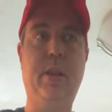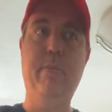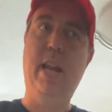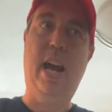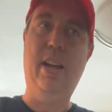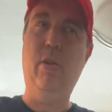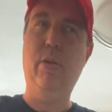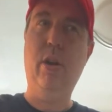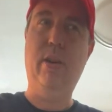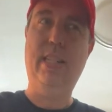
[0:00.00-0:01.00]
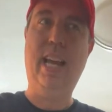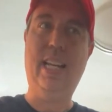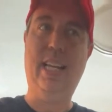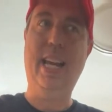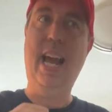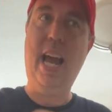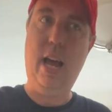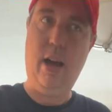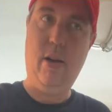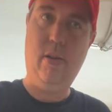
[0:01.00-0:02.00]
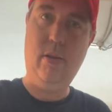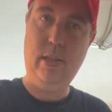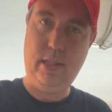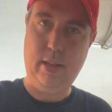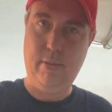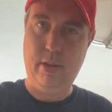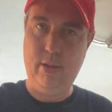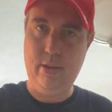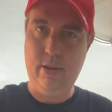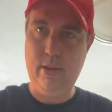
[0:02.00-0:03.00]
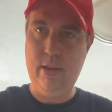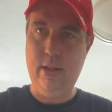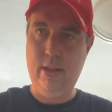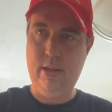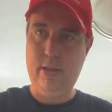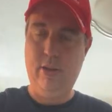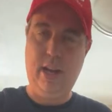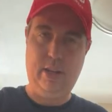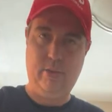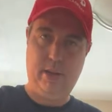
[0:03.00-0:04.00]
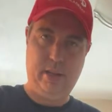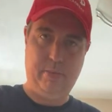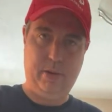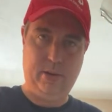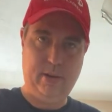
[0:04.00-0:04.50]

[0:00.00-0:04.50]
but I don't know exactly how similar. So I'd have to read the book.